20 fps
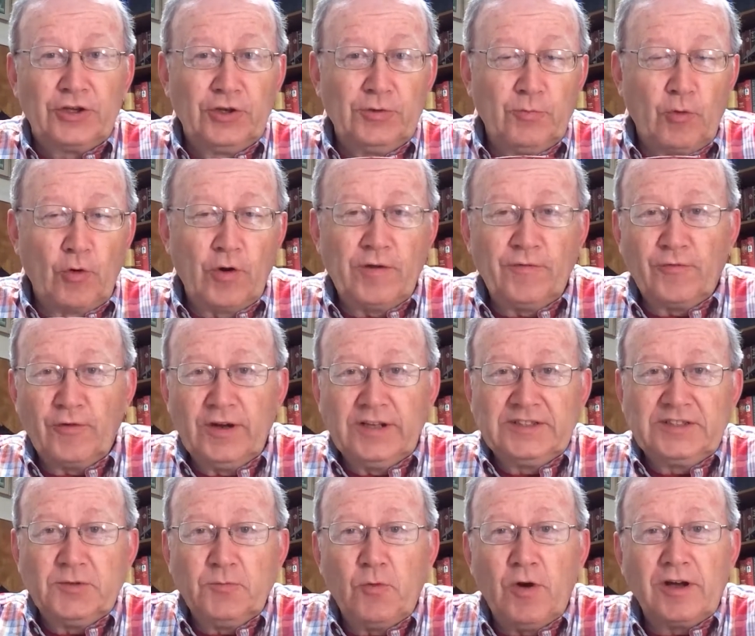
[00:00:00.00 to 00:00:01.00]
Good morning,
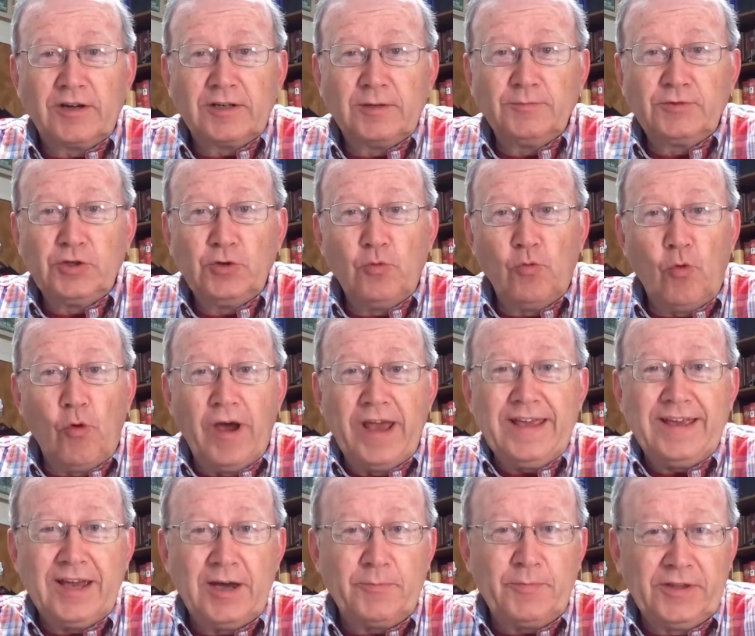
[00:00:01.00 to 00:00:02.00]
friends, and welcome to
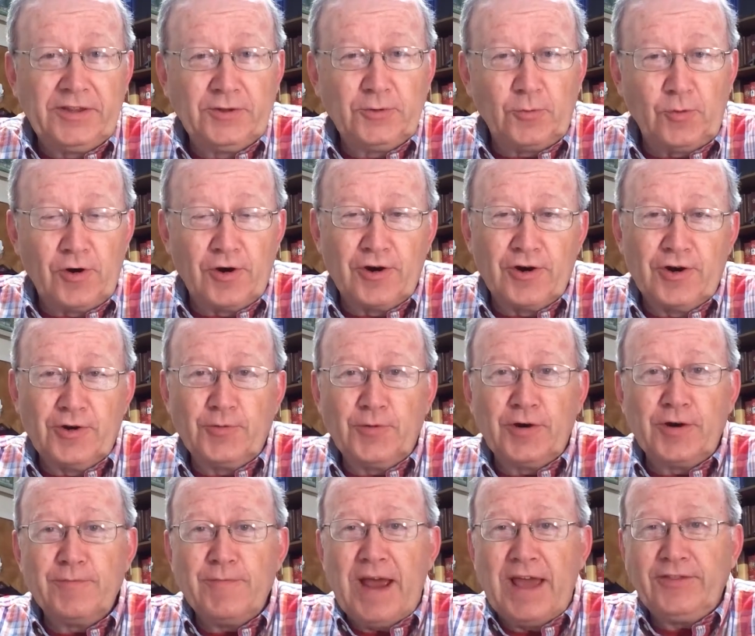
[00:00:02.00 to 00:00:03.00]
Wake Up in the Word.
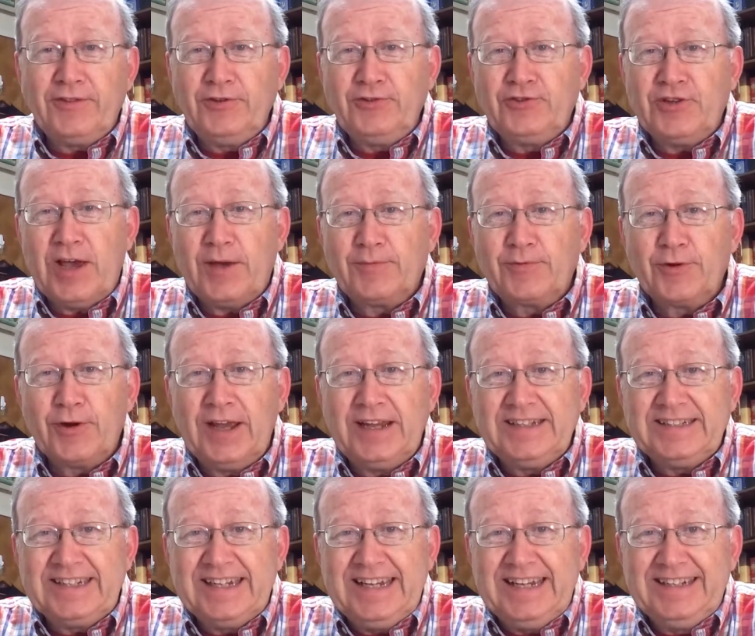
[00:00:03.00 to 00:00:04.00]
We're in Matthew chapter
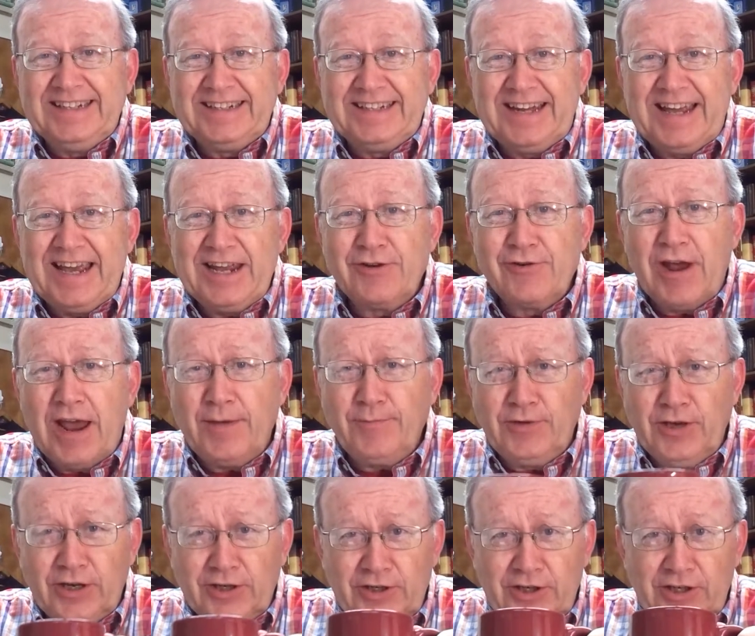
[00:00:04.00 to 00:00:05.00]
18 today. Grab
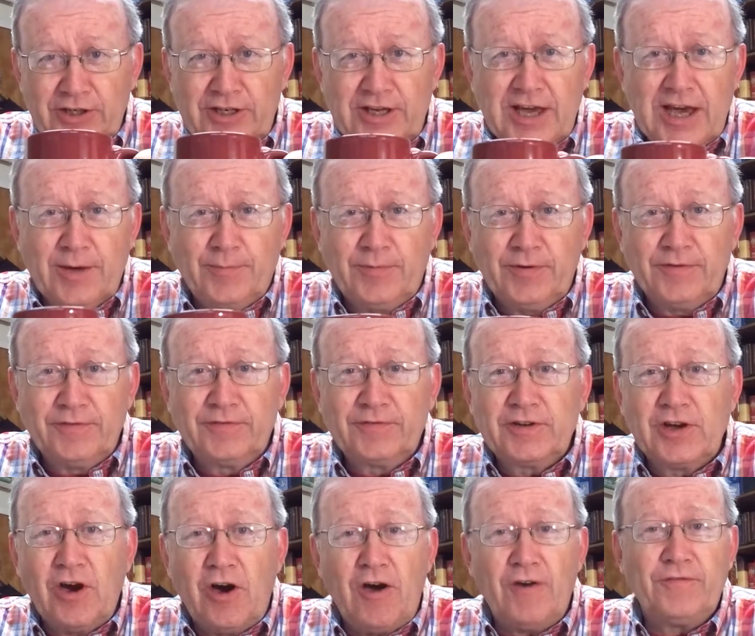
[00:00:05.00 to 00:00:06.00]
you a good cup of
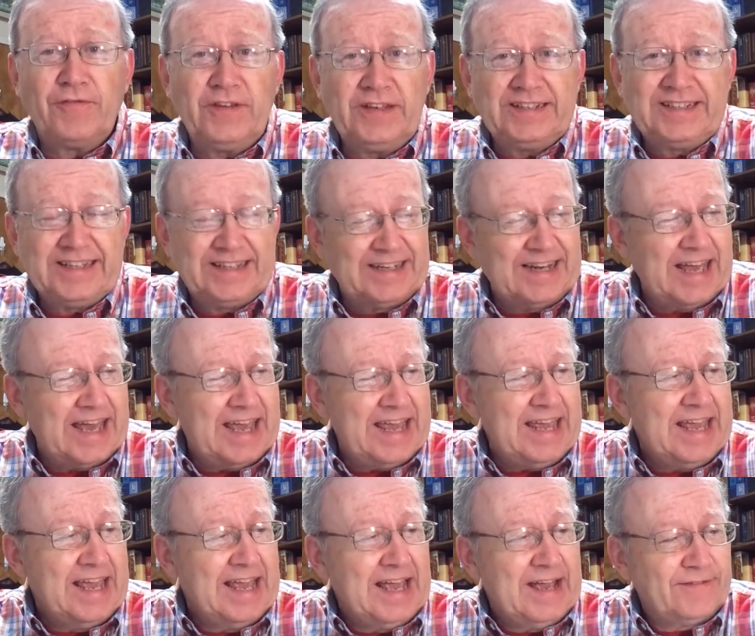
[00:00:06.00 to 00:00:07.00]
coffee
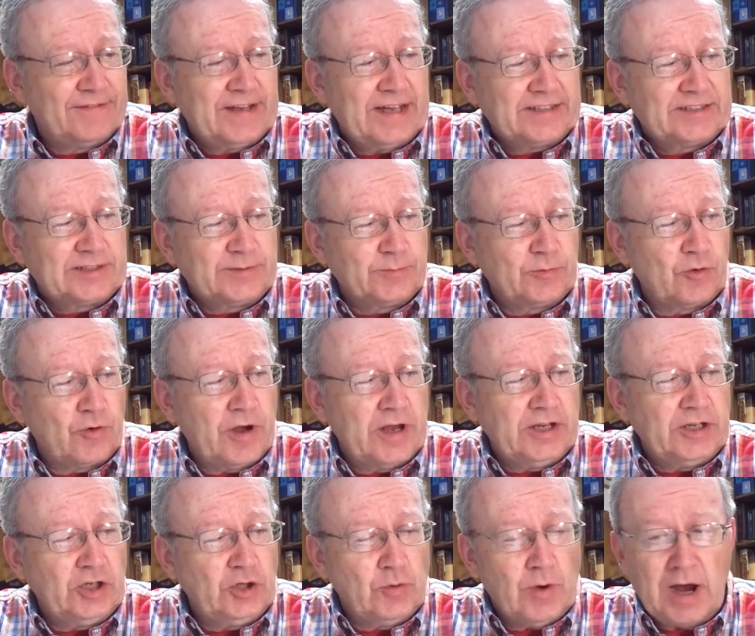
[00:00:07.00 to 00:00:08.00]
today. Got some
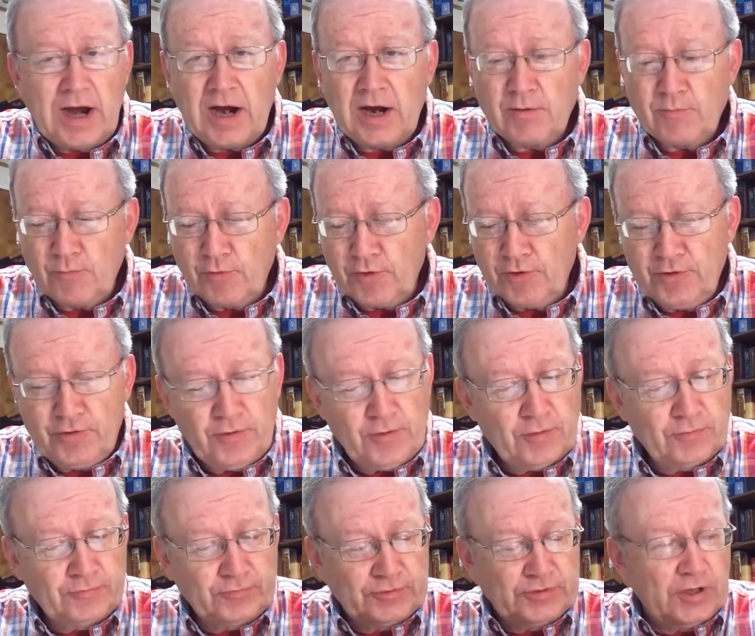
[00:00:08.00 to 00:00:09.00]
great new iron brew
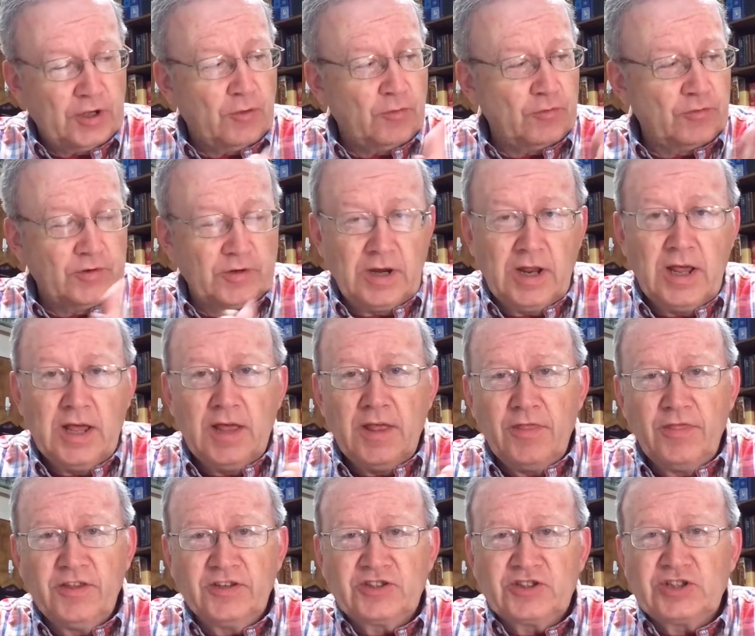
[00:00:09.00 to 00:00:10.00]
on, on
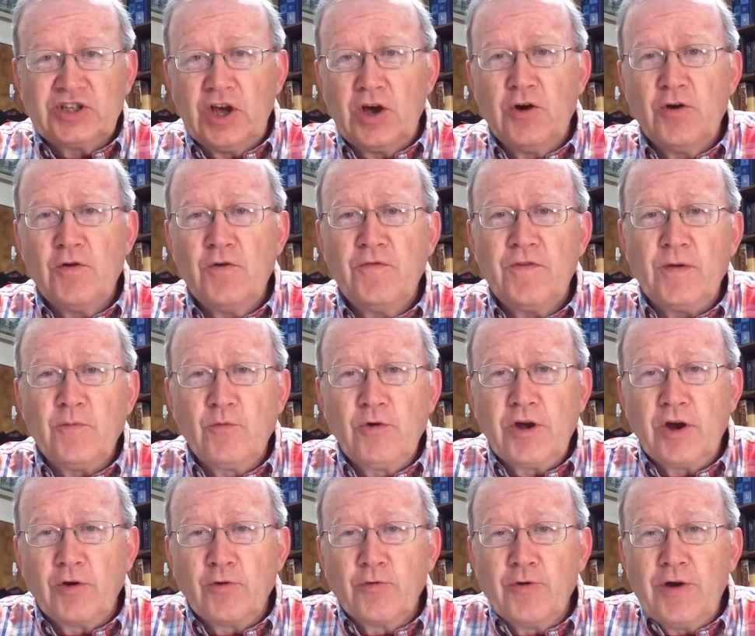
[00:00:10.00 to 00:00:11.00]
the stove, and we are